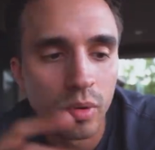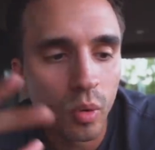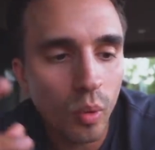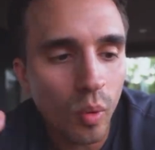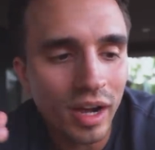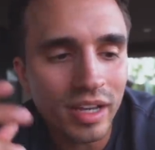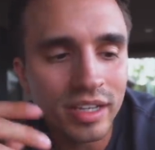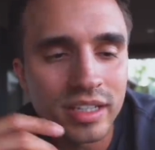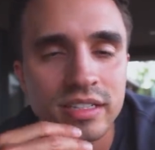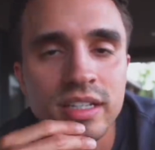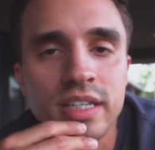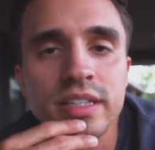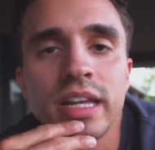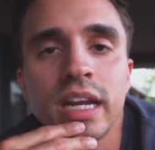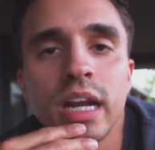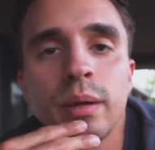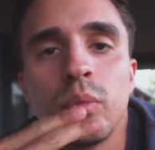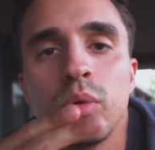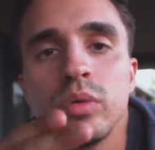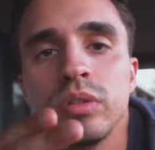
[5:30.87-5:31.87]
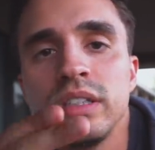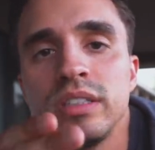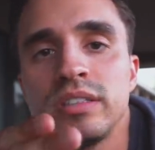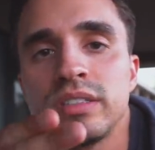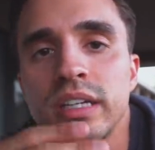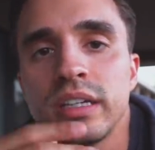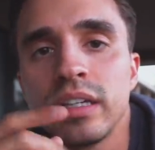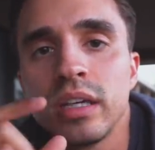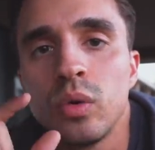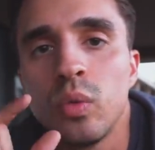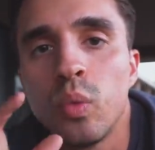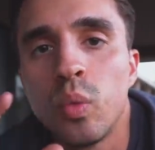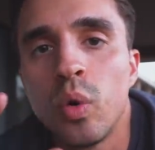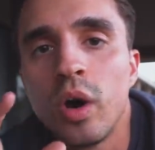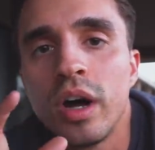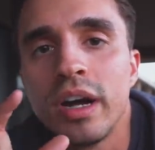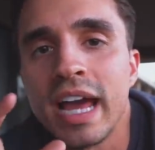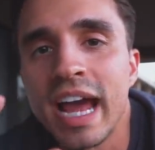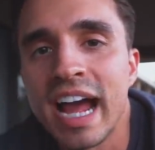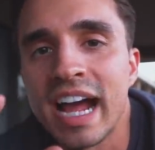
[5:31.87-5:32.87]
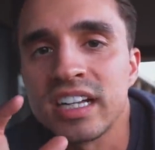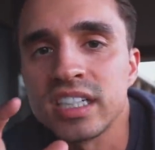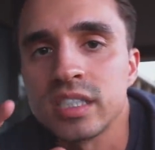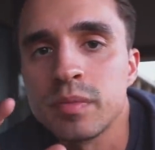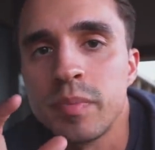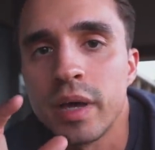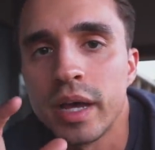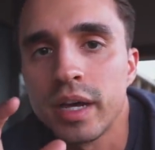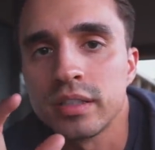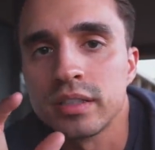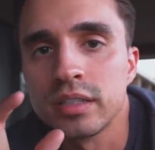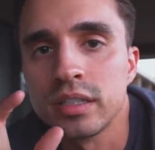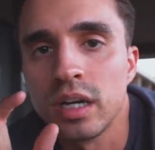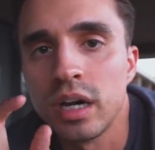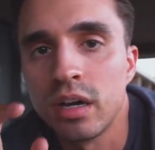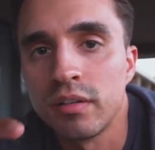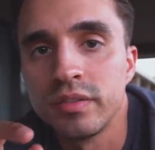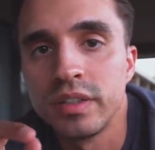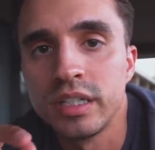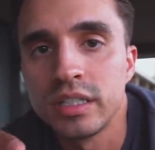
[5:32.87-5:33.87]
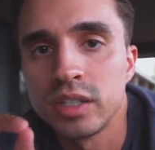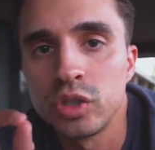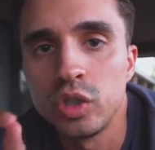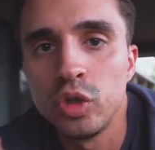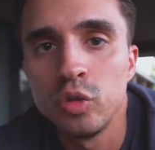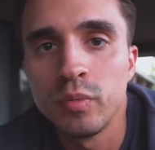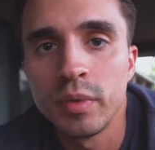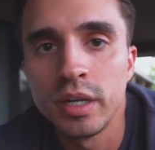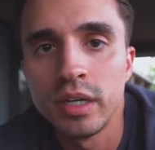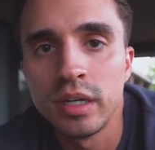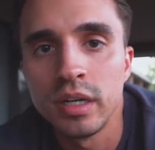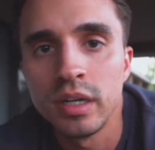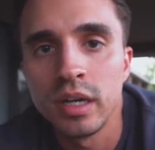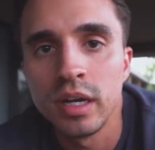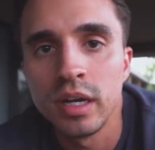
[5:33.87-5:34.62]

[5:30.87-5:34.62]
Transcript: But why is it that I'm only taking one aspect of this human